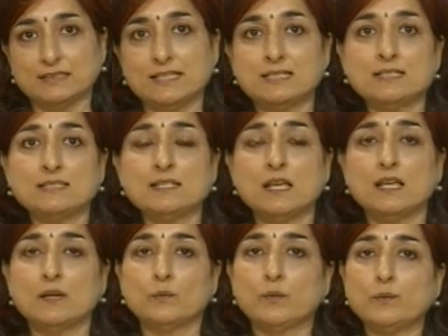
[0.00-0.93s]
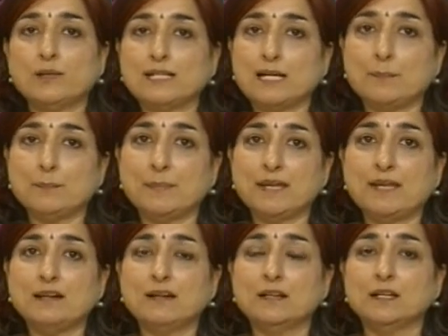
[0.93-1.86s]
That is, we will
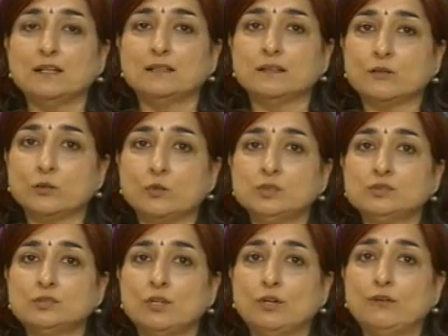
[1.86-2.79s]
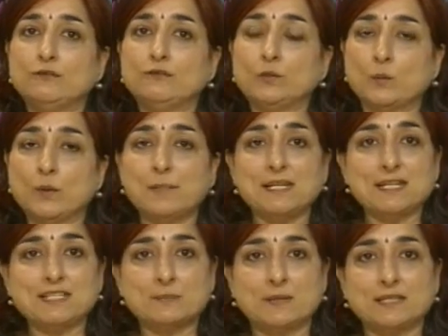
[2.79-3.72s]
compare the roles of women
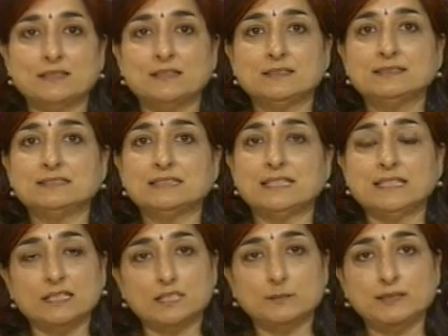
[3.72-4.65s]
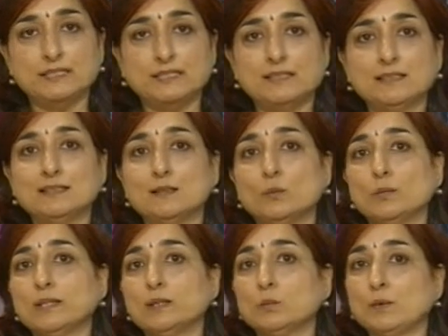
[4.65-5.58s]
as mothers in urban India
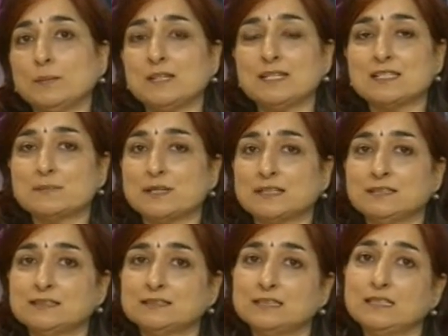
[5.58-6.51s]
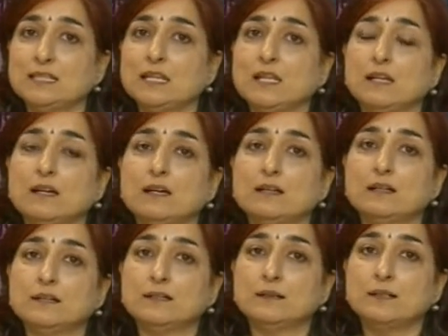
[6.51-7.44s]
with women as mothers in
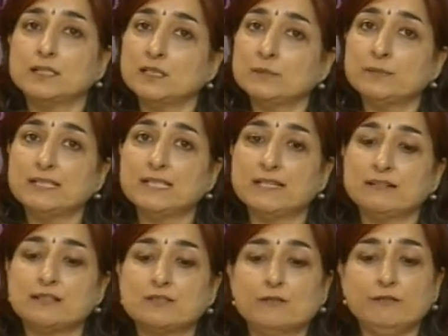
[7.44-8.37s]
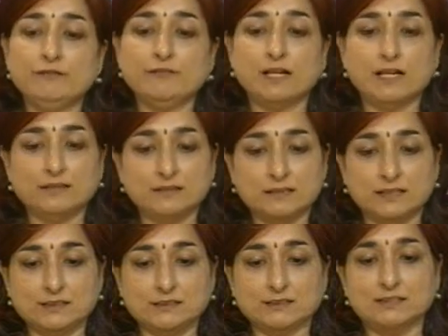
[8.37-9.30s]
urban areas of other
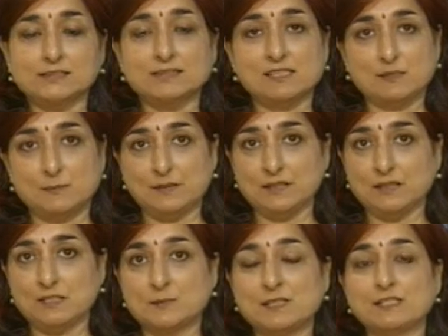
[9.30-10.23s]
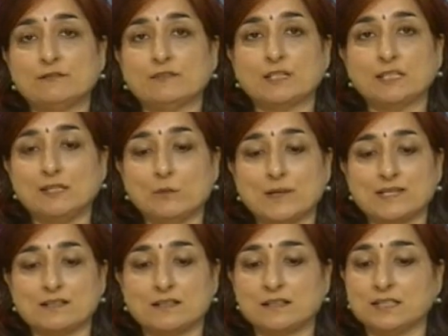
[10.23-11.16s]
cultures, specifically
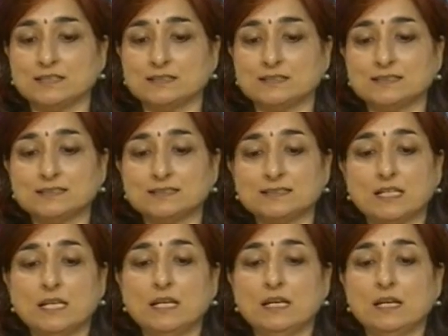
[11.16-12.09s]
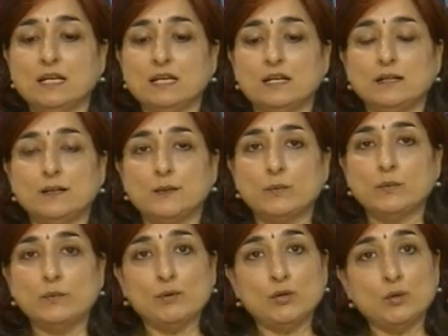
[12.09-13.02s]
Western cultures.
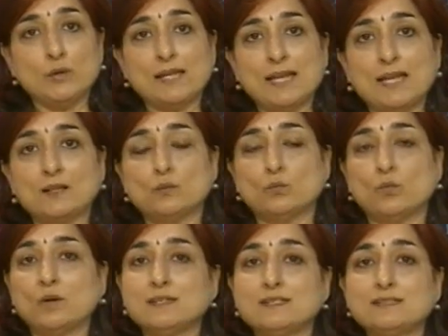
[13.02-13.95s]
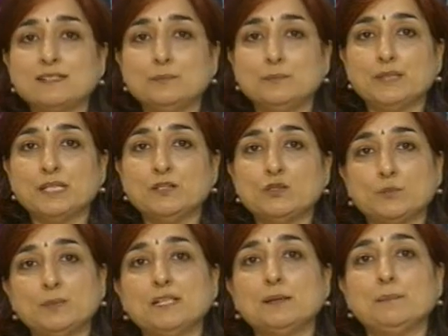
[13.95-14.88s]
We will look at what does it mean to
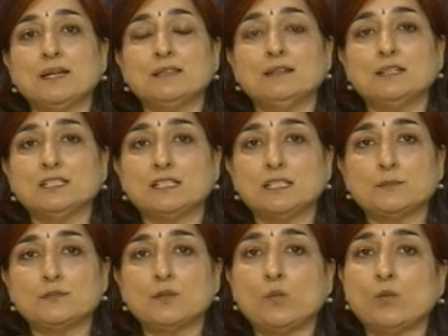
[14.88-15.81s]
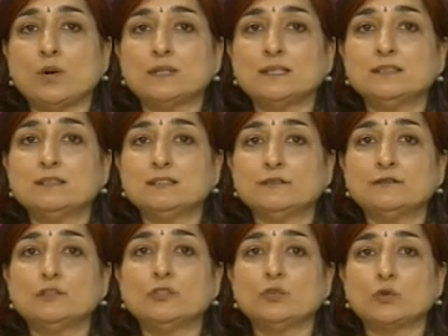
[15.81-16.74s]
be a mother in terms of what are the
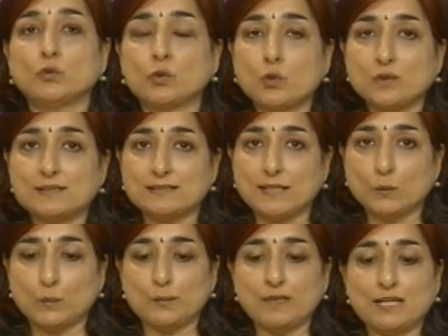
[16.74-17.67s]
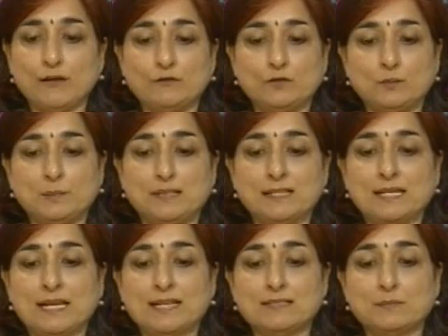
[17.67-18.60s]
different roles that women have to play
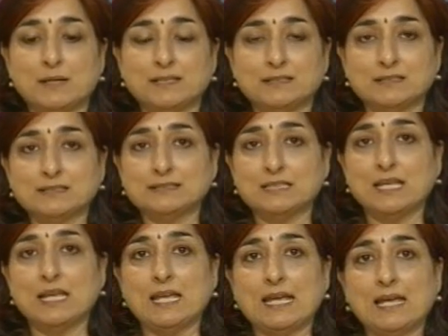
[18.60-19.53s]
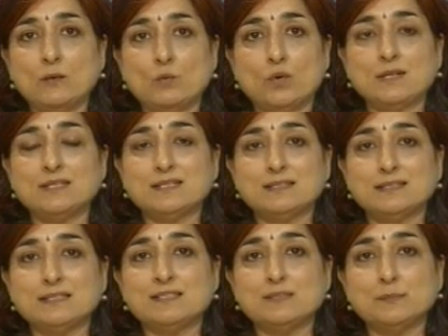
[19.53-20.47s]
as mothers, and what does
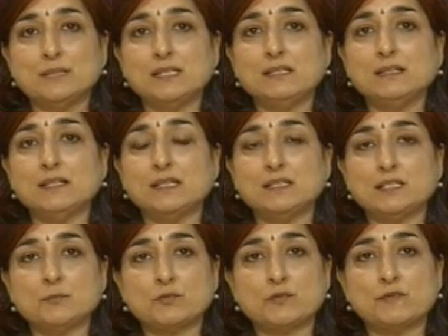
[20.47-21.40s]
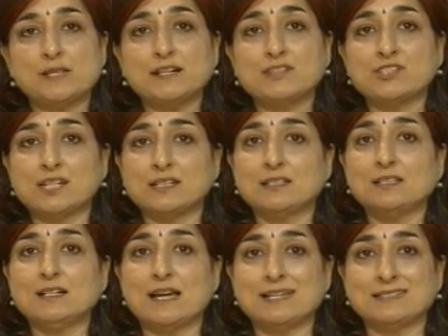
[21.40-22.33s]
this mean in terms of their
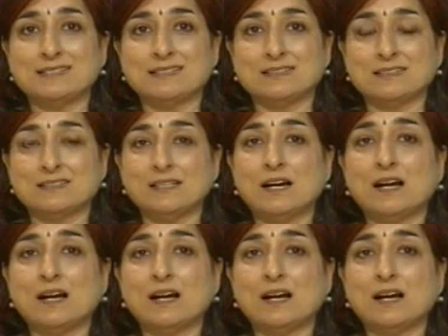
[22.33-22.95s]
gendered identity.